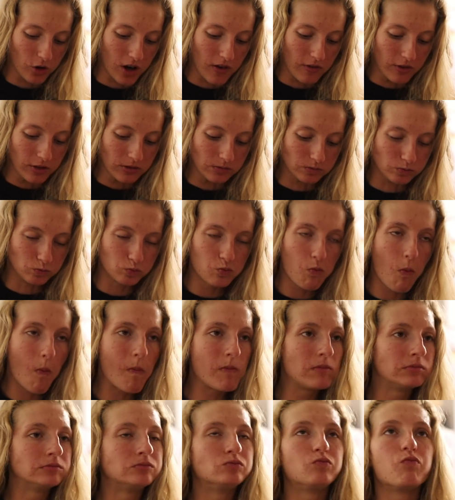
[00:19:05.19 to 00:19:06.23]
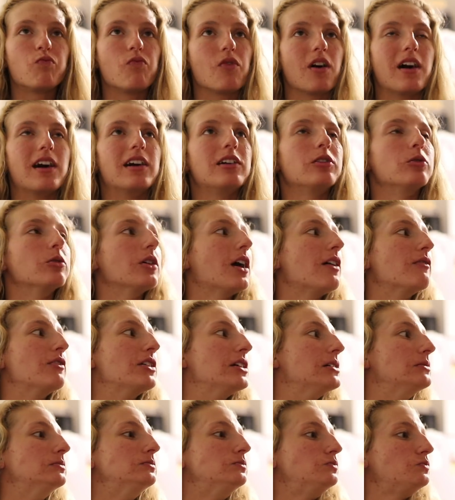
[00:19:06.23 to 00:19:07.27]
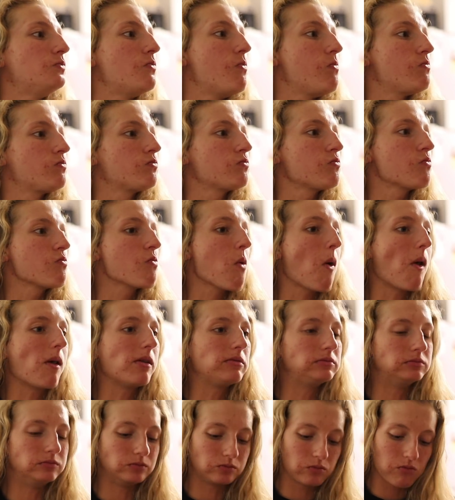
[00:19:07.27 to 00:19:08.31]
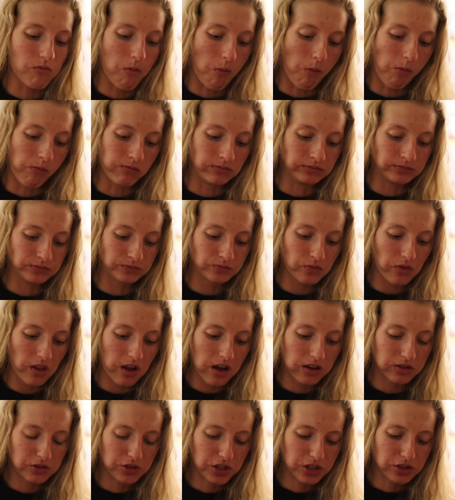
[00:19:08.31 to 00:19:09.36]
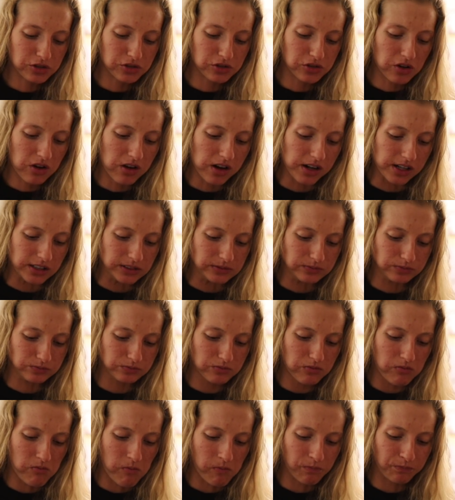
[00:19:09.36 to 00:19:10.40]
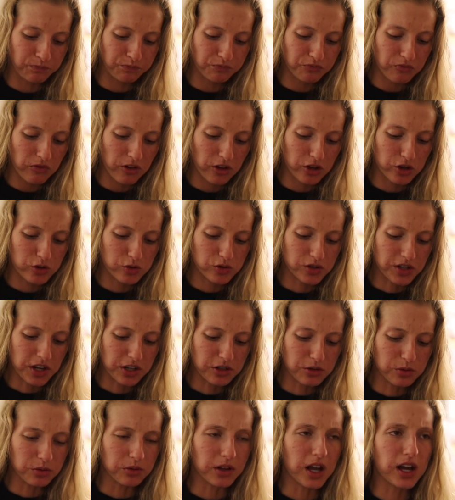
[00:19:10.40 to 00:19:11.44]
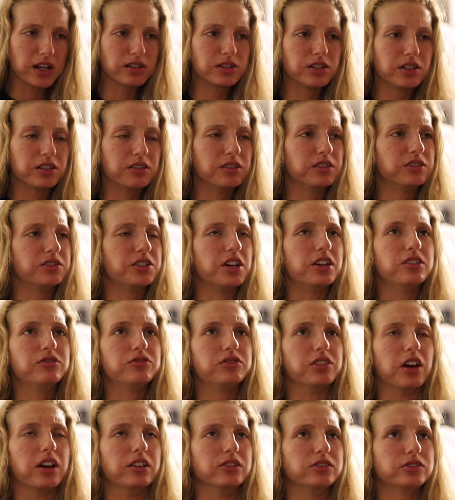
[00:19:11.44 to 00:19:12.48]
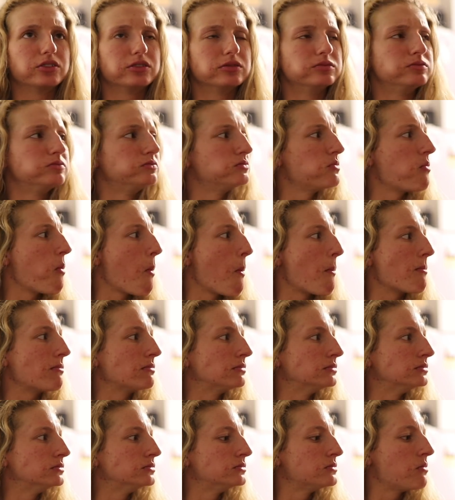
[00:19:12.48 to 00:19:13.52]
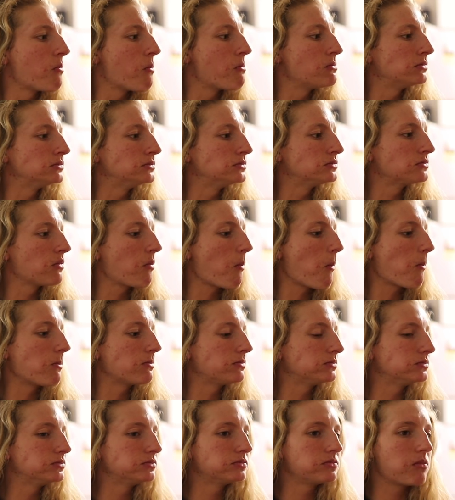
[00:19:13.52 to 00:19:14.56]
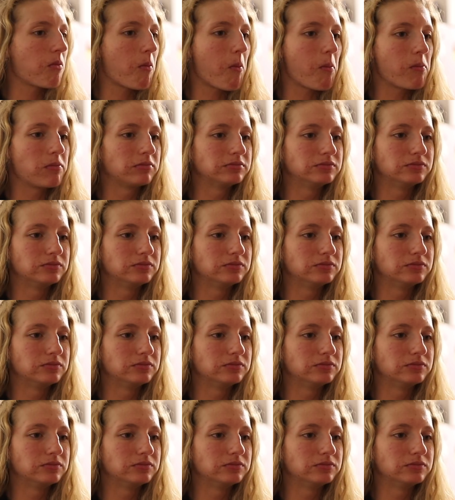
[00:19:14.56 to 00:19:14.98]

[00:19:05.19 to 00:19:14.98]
level. I love it. Cheese sucks. It does not so You said you liked it in the taste test. Yeah, I hate it now.